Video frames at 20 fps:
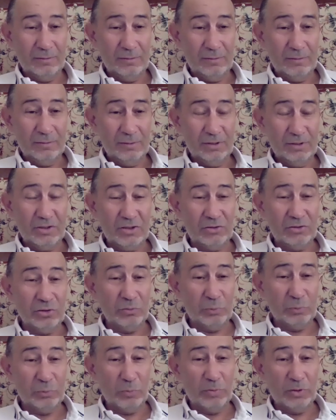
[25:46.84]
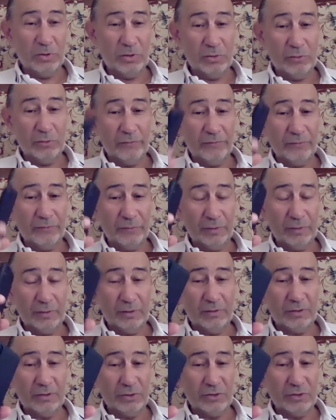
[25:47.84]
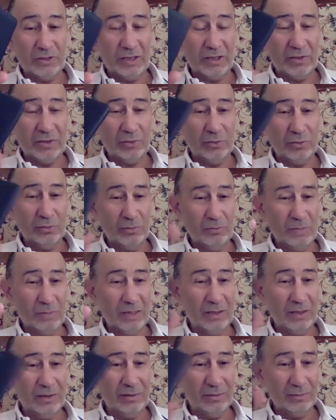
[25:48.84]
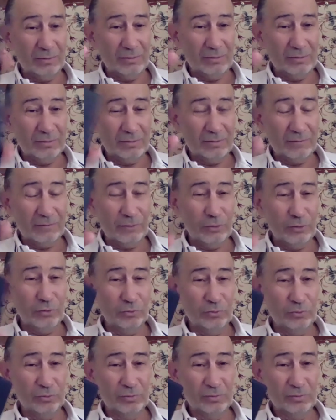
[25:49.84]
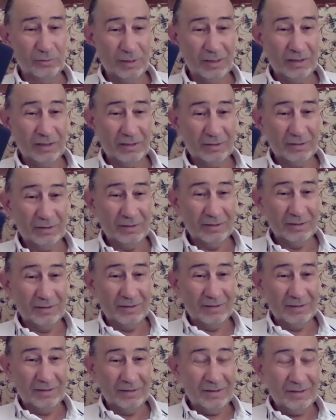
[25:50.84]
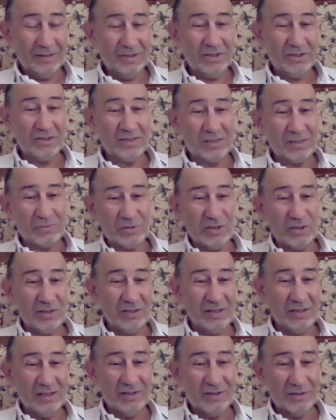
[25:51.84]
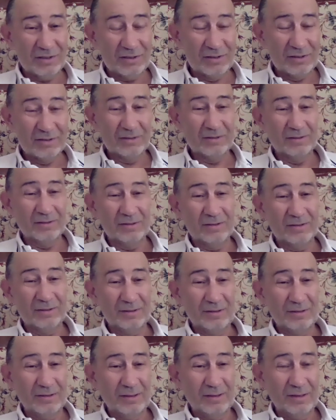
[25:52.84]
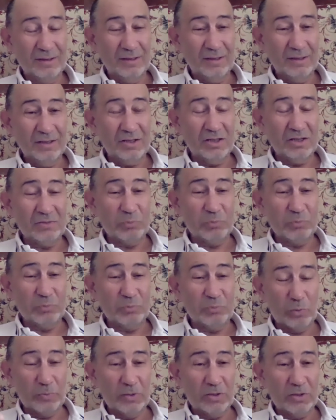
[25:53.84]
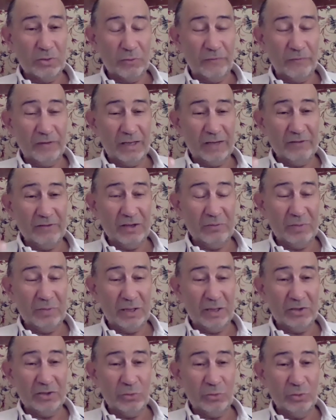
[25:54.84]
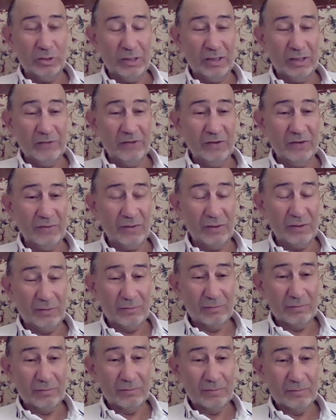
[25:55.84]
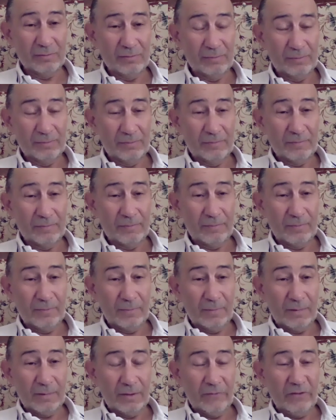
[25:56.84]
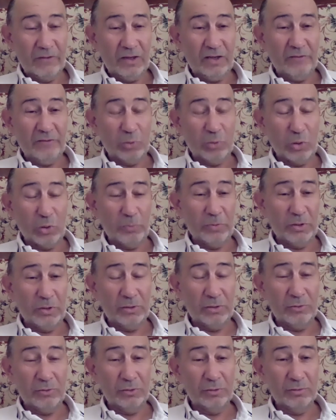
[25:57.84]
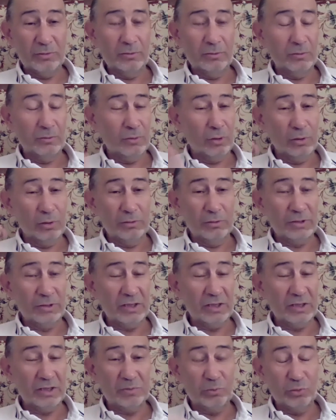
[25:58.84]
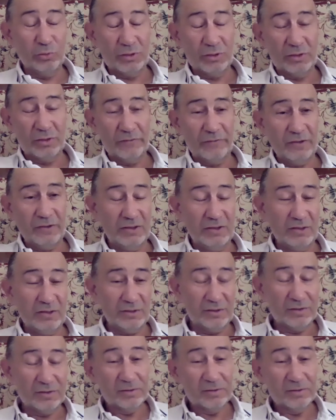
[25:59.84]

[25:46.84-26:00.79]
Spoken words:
It is not property of society on my phone, yeah? It is something another. It is property of everybody on everything. We have property on all textbooks in physics,